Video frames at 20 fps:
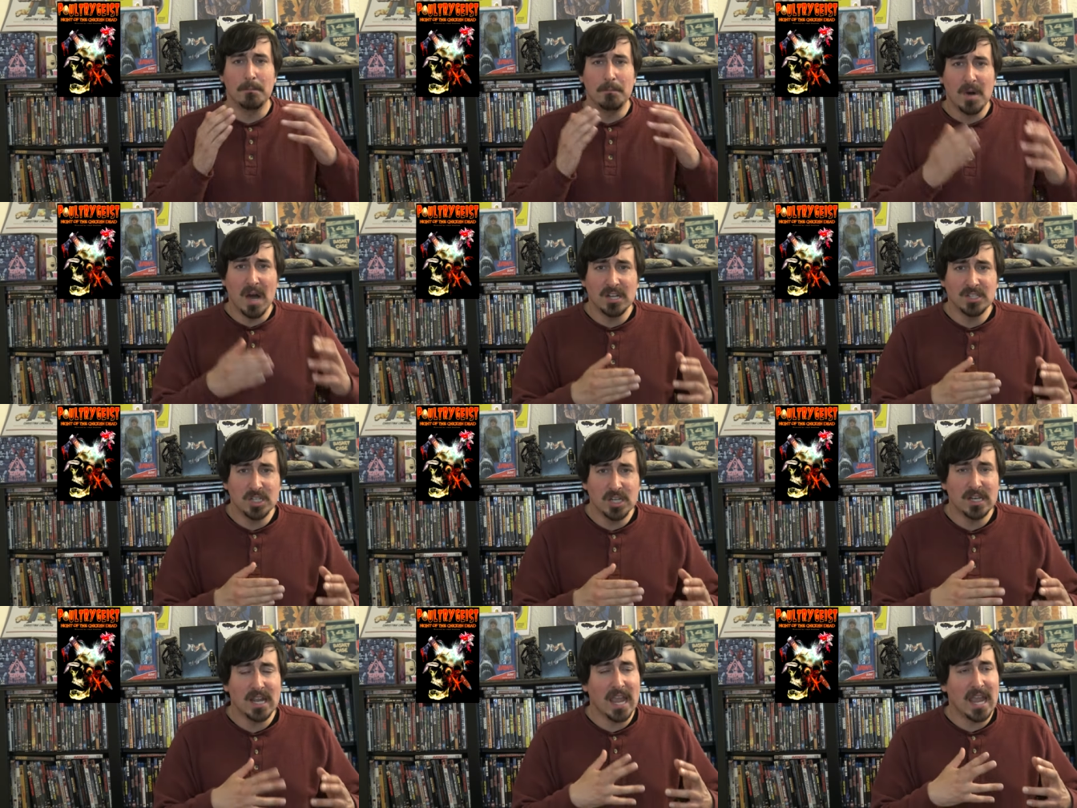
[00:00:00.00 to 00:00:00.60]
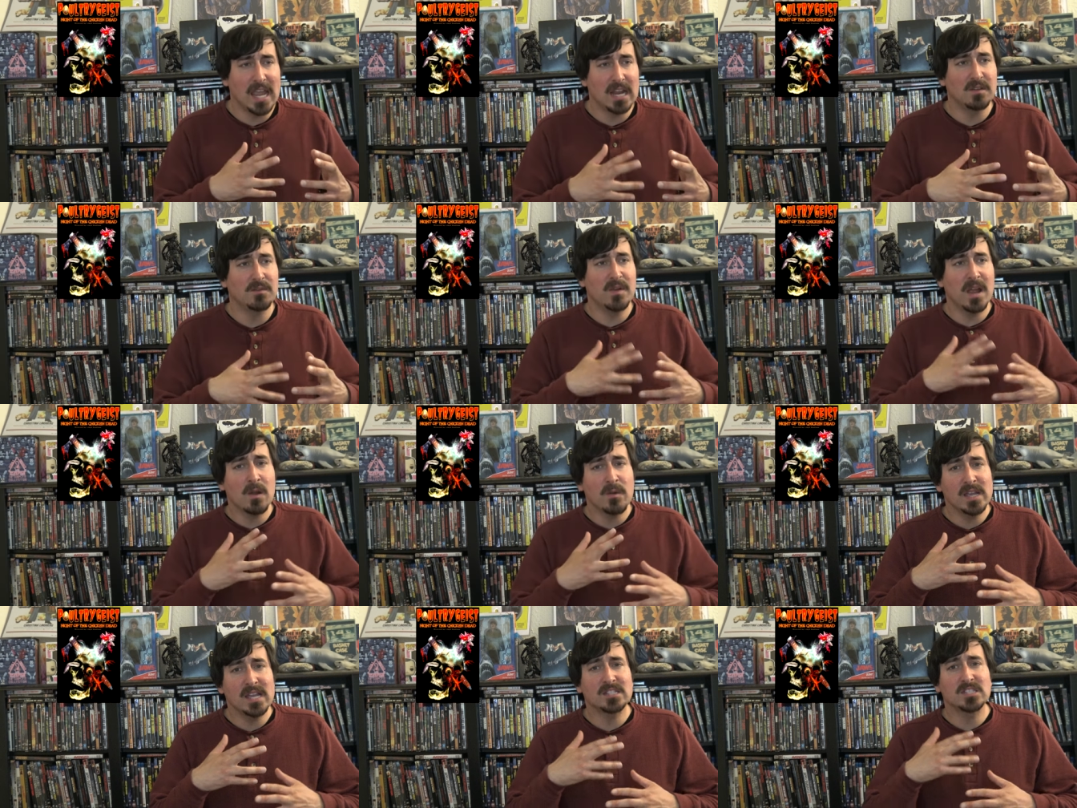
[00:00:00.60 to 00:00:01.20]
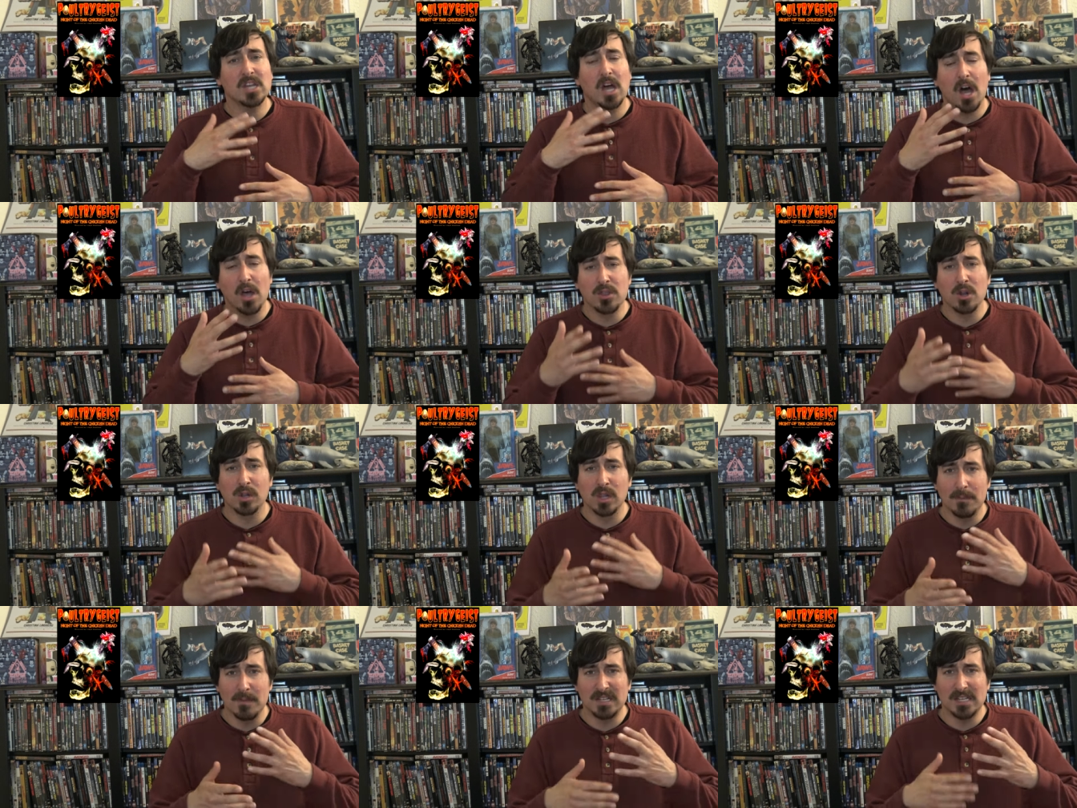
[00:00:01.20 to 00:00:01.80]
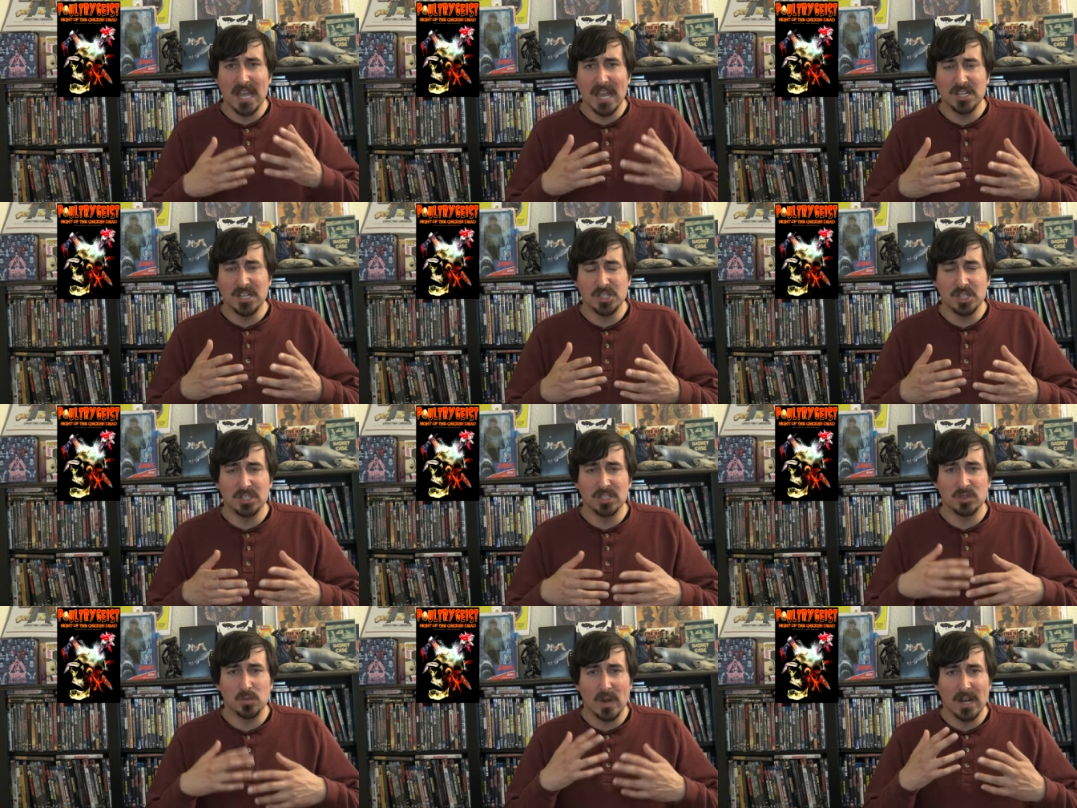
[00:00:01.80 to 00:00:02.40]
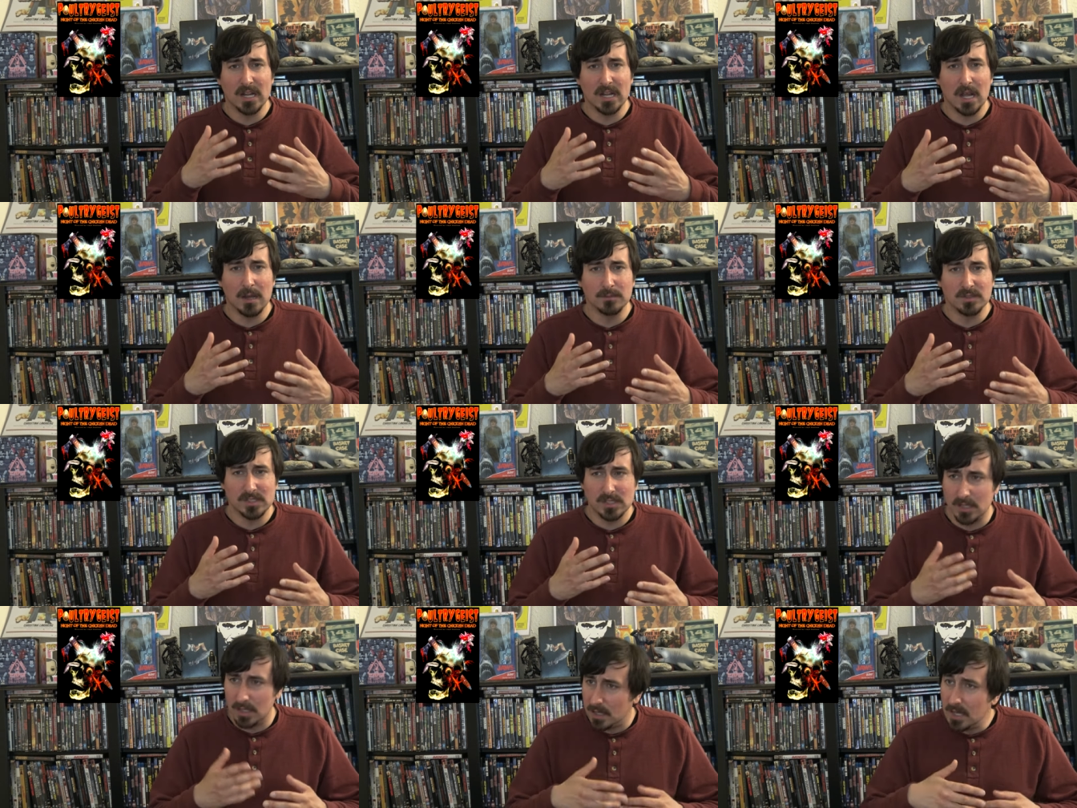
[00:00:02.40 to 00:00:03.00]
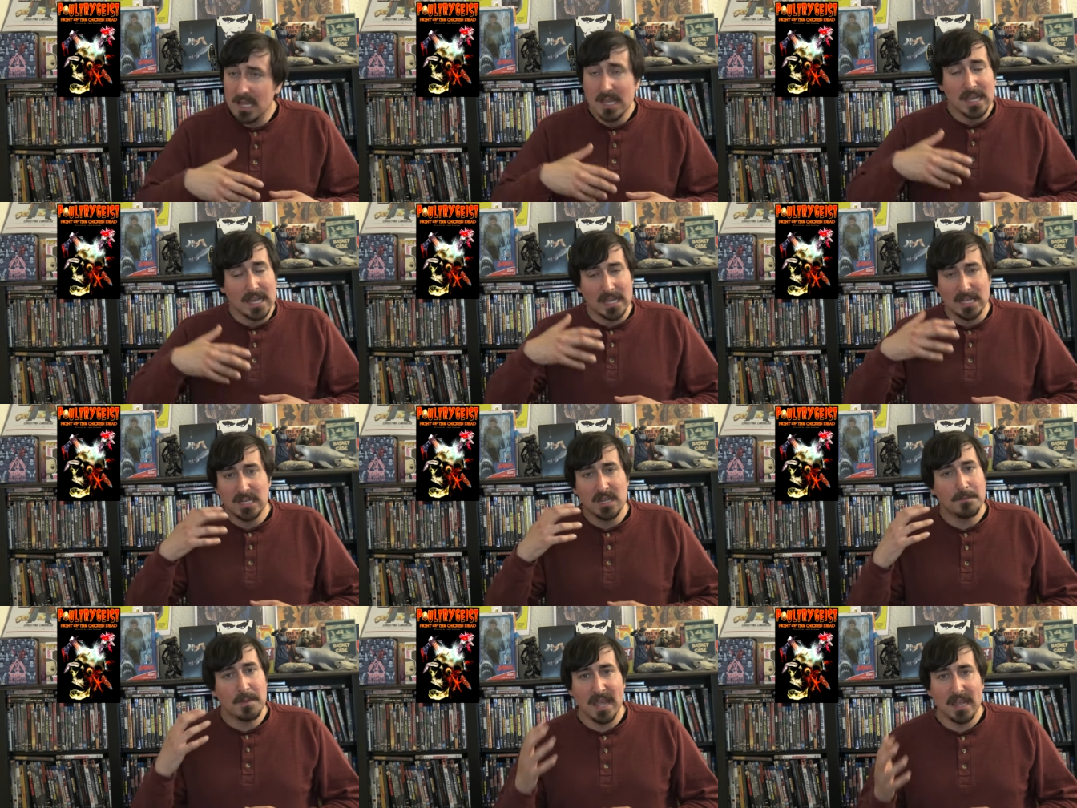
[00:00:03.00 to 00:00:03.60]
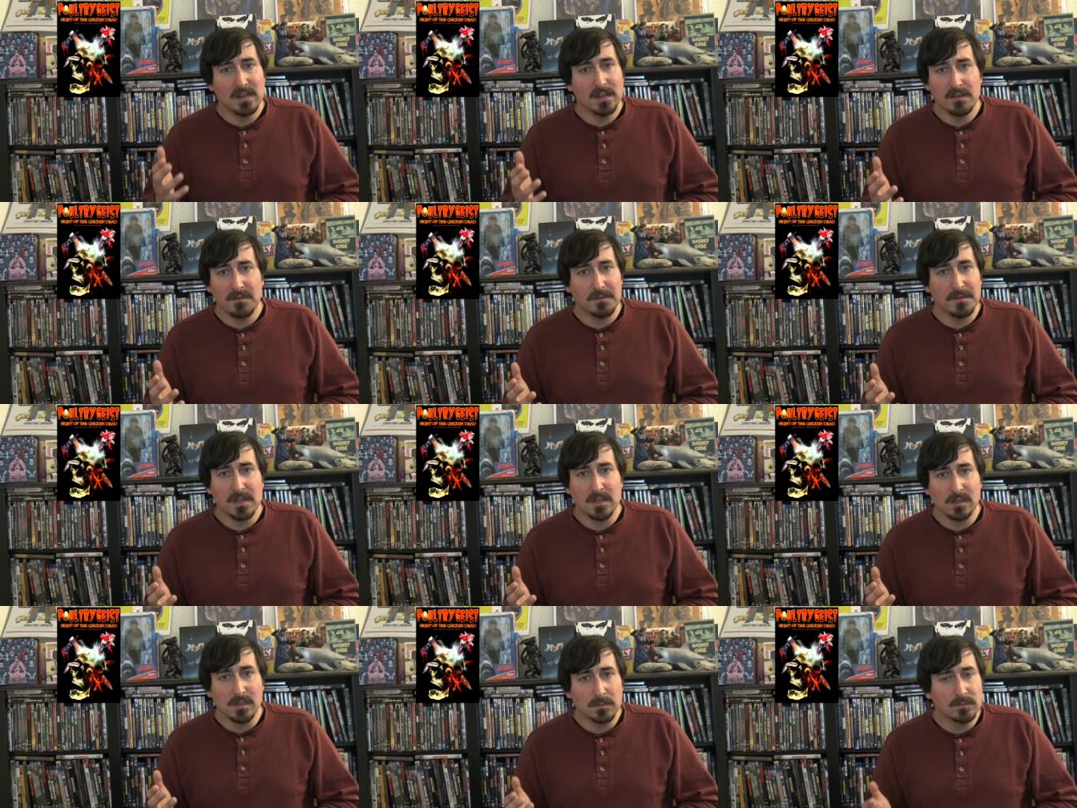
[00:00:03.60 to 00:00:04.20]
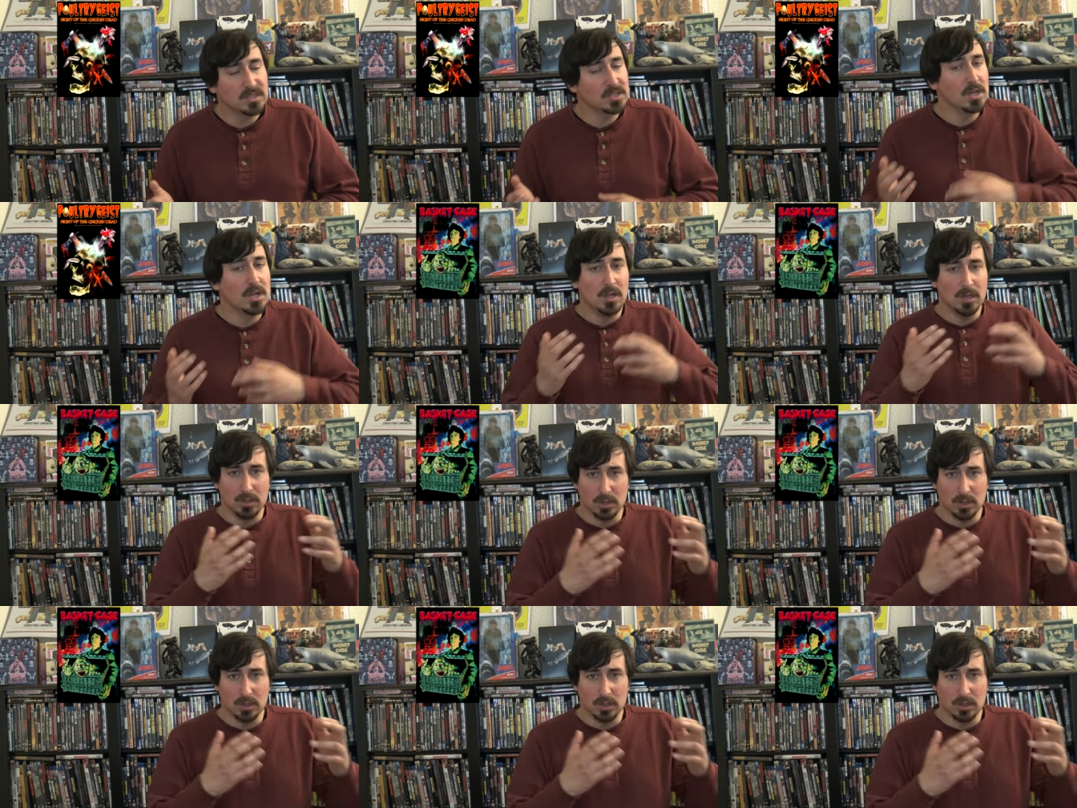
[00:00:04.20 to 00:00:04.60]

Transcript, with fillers: budget and various other limitations when it comes to independent films,